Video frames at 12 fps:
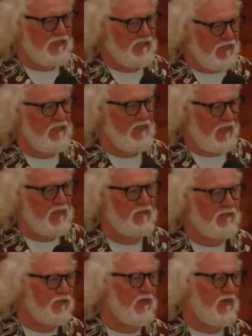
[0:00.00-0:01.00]
Every state
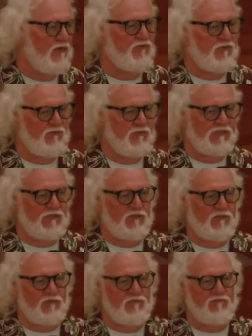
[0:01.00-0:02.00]
had a triumphant
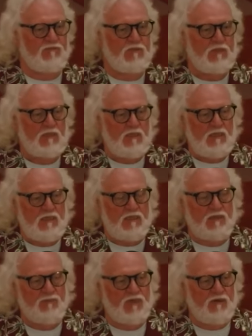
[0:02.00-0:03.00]
reserve
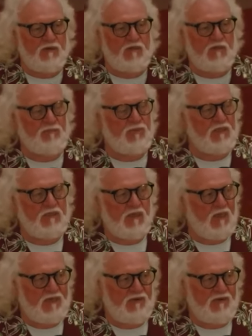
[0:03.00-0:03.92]
in America, but